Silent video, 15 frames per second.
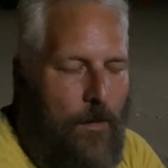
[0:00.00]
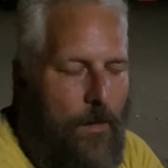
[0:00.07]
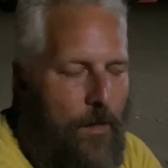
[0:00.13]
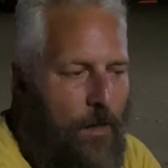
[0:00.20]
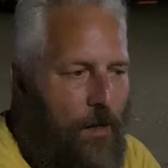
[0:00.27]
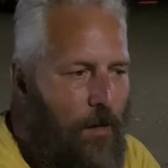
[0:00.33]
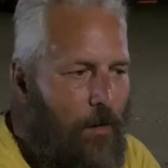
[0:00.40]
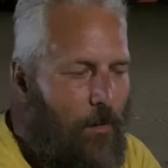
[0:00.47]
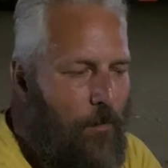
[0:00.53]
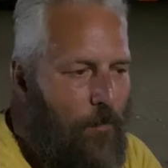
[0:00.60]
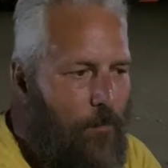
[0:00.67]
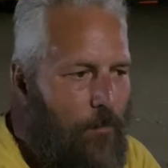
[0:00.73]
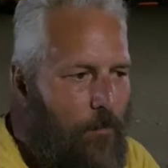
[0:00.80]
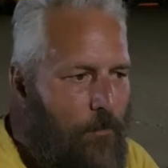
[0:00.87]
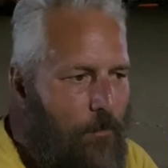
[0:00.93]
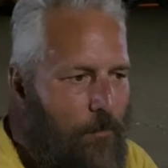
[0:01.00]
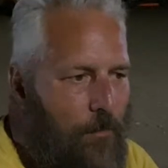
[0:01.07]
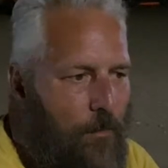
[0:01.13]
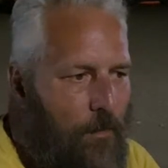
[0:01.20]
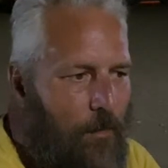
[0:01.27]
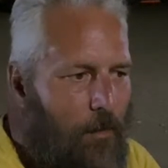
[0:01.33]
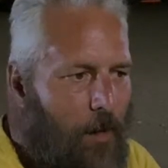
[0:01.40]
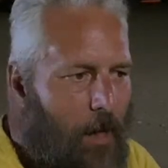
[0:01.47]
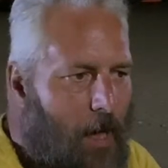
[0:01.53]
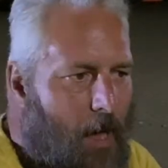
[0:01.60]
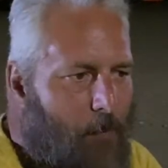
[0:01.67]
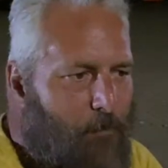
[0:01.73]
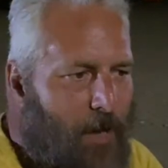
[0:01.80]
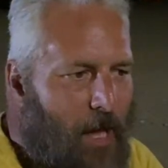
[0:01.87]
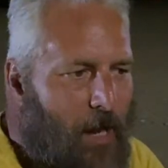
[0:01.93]
You know,
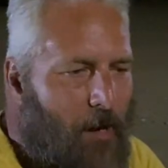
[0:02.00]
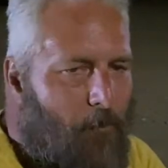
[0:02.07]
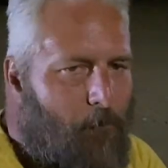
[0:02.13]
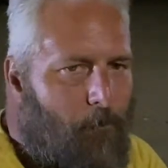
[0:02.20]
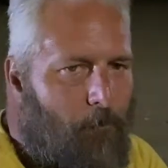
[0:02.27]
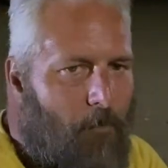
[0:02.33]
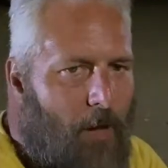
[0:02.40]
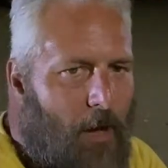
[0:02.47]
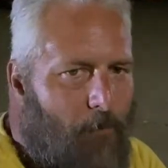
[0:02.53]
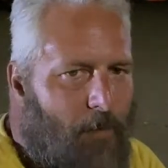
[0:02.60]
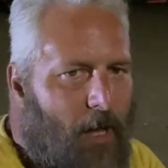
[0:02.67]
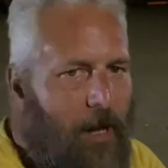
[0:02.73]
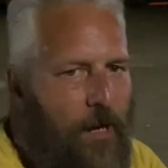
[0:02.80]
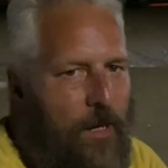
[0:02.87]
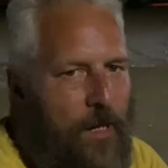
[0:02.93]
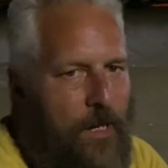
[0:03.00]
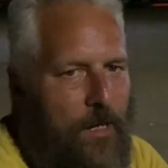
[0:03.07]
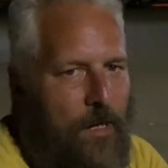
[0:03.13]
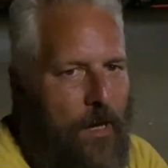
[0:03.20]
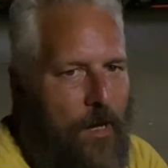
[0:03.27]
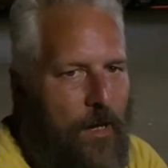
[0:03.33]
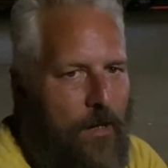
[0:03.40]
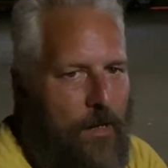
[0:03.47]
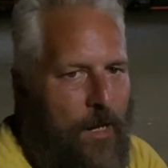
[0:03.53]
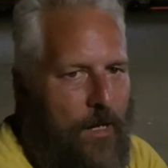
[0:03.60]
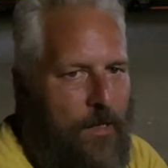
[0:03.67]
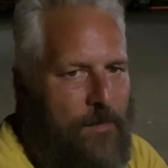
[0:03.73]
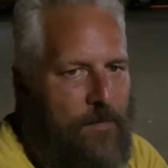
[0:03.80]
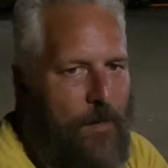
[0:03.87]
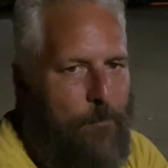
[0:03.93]
I'm not in
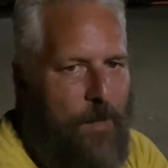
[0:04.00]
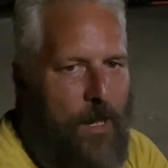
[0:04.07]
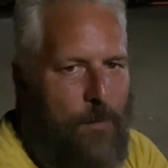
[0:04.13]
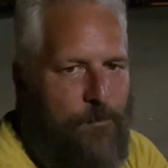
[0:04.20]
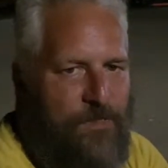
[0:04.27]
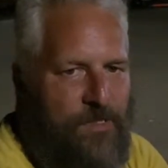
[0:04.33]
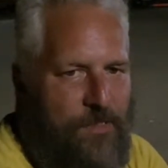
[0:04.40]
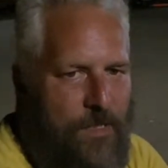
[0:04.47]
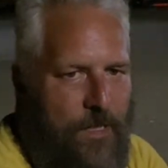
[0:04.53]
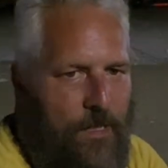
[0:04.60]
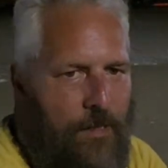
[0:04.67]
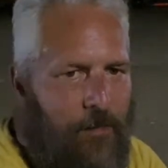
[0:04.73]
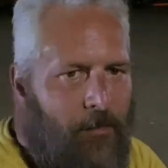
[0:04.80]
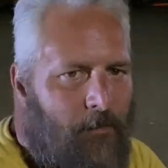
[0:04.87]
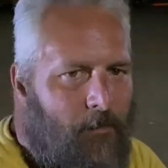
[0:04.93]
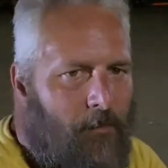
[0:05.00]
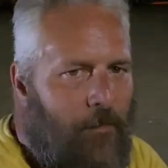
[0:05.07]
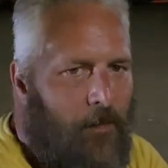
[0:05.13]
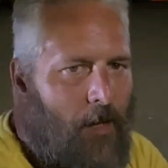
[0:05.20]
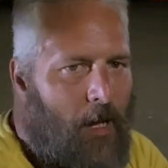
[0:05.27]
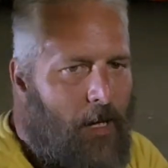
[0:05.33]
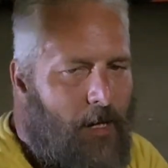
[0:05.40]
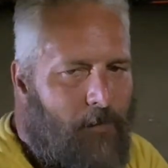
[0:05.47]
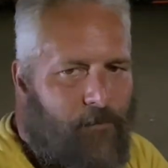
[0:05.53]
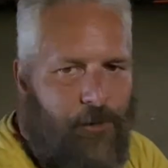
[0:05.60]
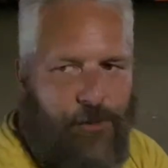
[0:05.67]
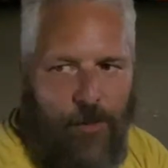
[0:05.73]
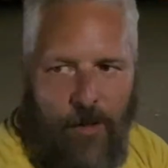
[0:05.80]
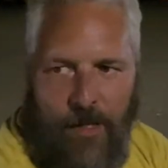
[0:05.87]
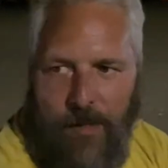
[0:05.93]
any type of MC. I never
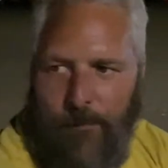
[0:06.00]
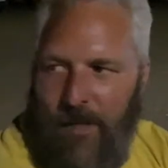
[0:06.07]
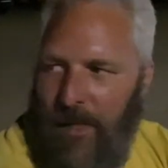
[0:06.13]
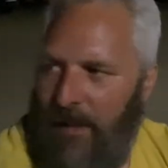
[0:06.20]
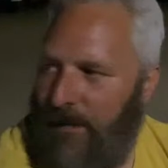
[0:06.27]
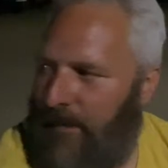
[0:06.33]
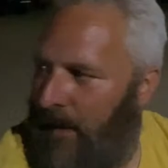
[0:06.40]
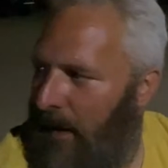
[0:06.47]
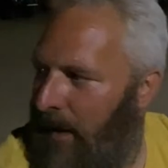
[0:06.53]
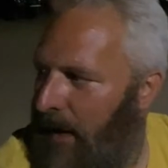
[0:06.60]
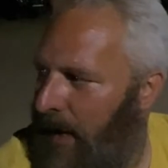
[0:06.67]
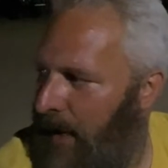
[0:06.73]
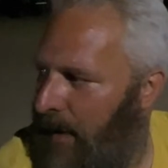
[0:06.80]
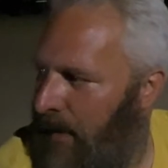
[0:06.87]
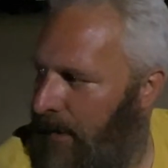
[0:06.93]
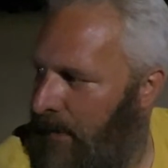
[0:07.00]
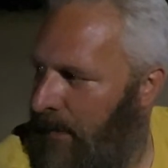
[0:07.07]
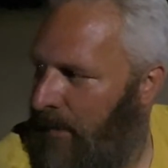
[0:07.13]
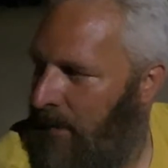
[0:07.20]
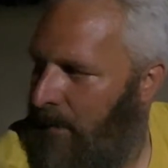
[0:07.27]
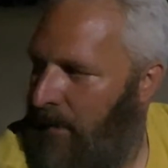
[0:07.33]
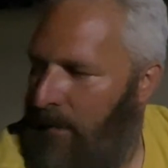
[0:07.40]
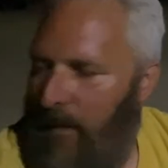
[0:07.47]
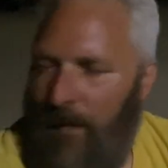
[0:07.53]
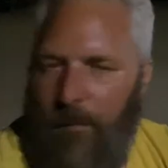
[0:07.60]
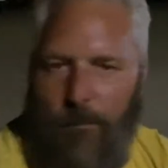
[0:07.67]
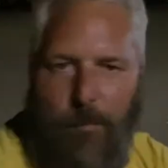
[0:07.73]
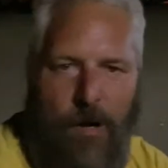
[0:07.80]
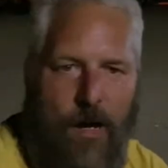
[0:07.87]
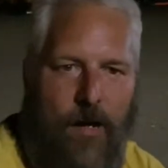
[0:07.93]
joined the military,
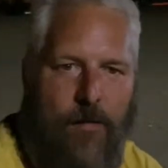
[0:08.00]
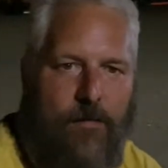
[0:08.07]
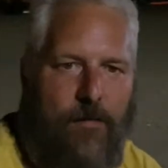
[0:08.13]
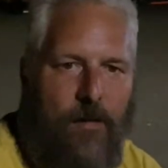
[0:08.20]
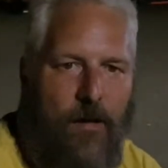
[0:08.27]
but